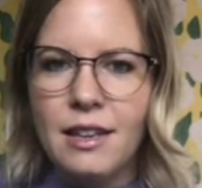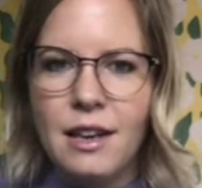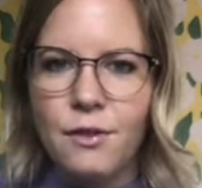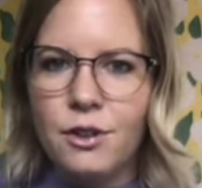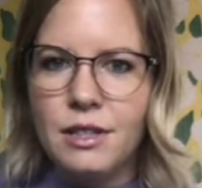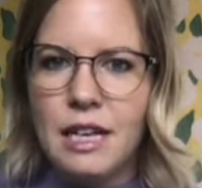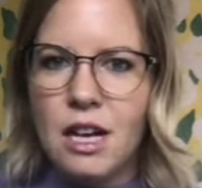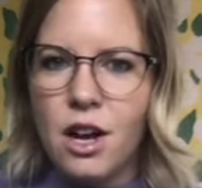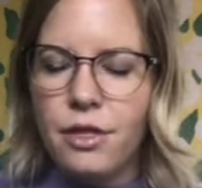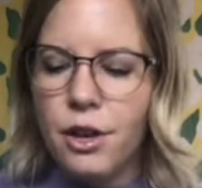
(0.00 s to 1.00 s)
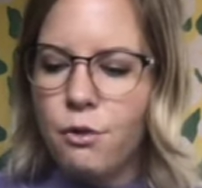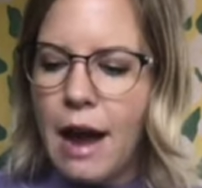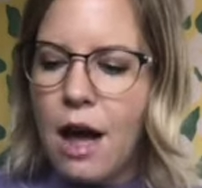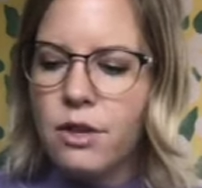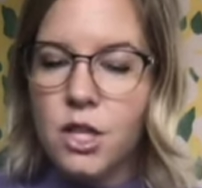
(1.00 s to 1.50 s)
if you're sitting on the
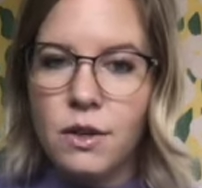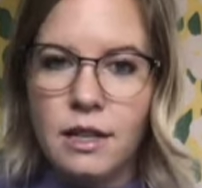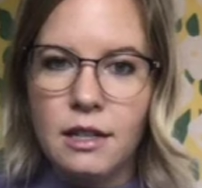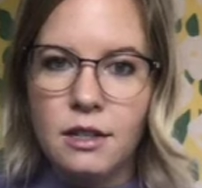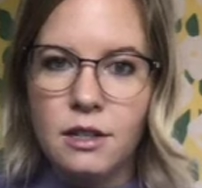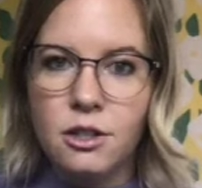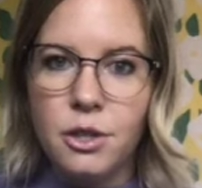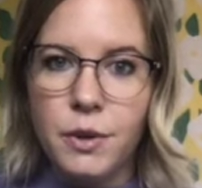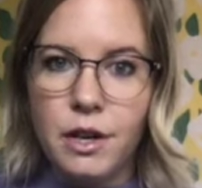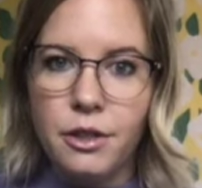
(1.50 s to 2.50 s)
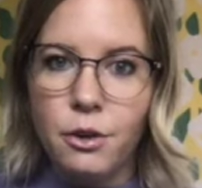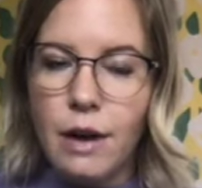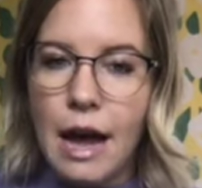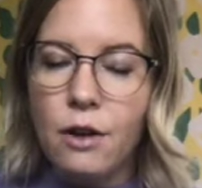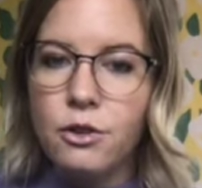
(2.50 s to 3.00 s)
ground, you can do it on the
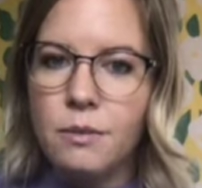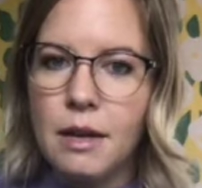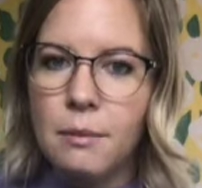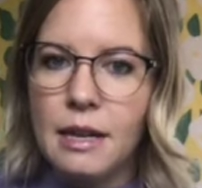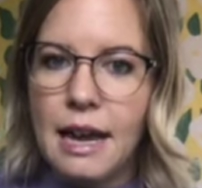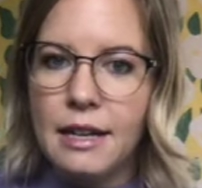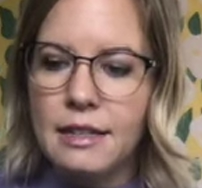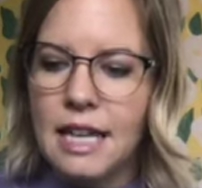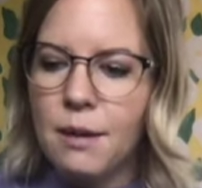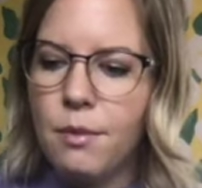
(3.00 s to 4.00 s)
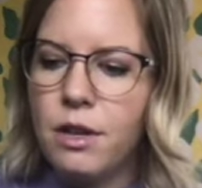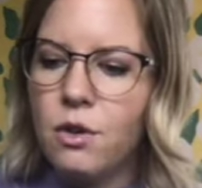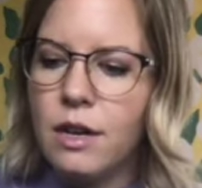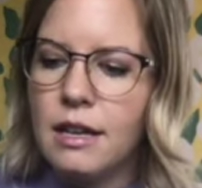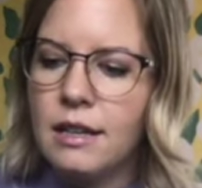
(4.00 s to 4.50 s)
ground, or maybe at a table, you
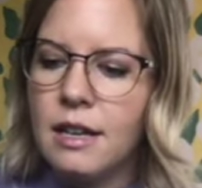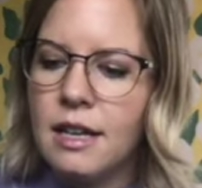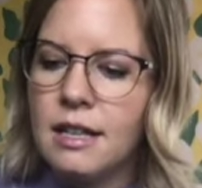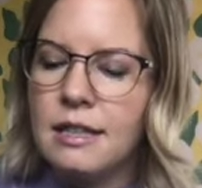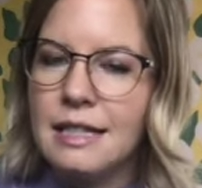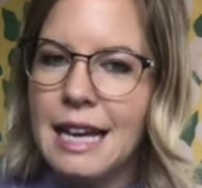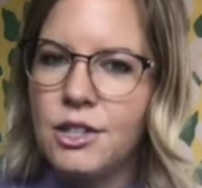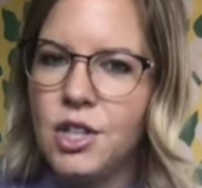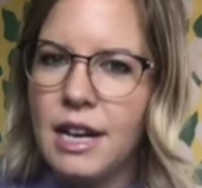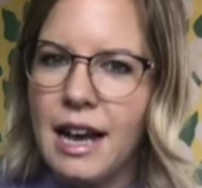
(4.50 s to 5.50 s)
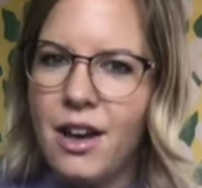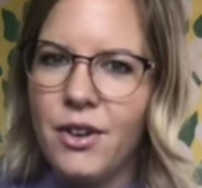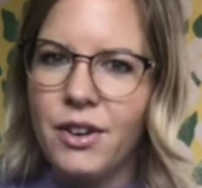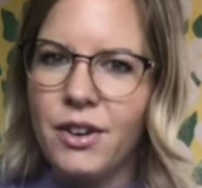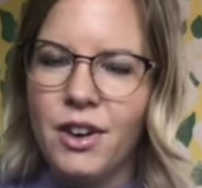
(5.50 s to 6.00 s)
can sketch it out